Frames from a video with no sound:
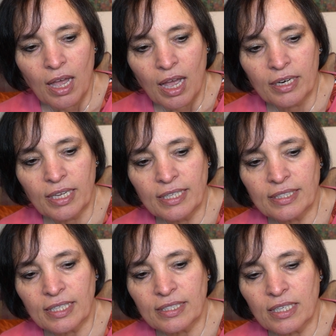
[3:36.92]
And he
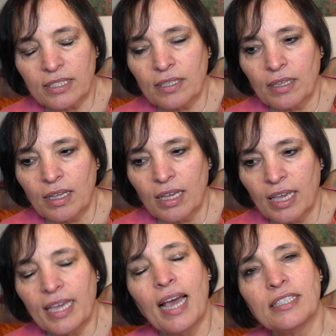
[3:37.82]
says that
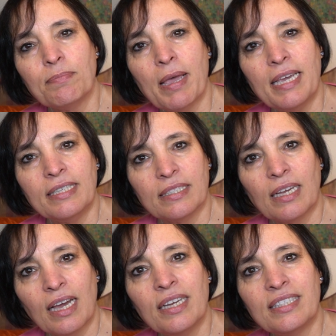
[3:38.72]
he has made
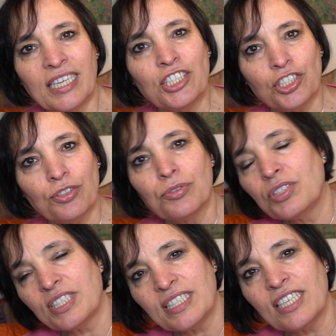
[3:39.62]
an additional
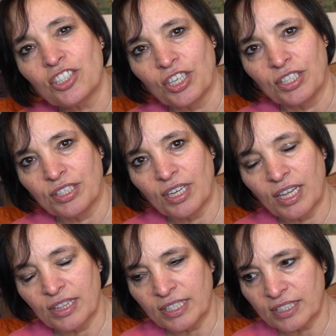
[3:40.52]
decision,
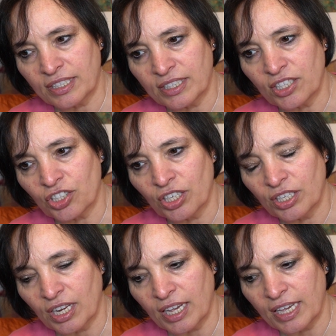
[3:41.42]
and this
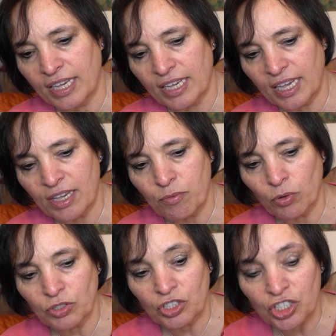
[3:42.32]
decision he
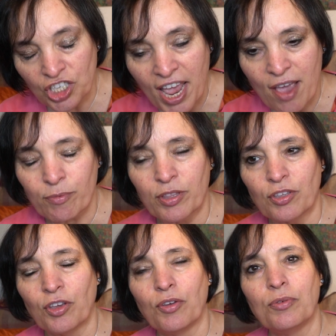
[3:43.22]
wants to share with
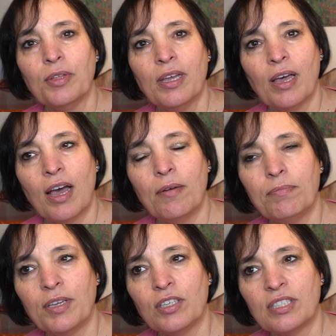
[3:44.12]
you,
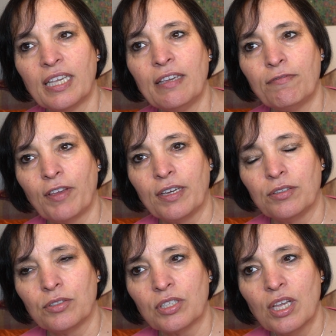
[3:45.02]
because he
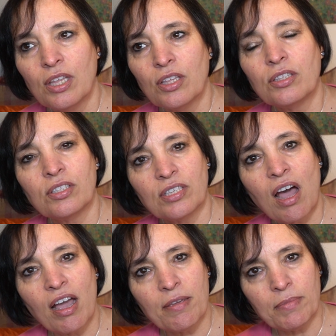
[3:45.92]
feels that the
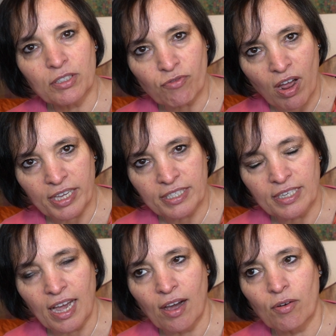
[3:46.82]
time is right
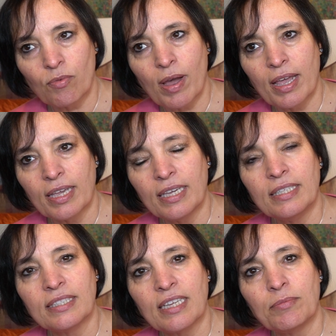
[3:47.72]
now where he
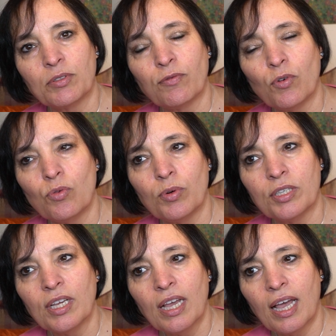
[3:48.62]
steps
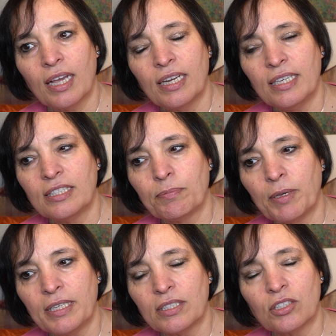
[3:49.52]
forward and he
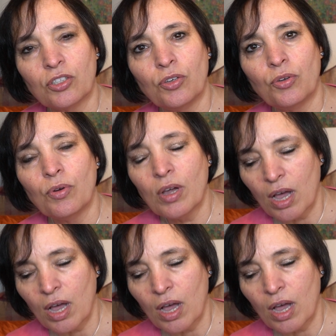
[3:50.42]
speaks to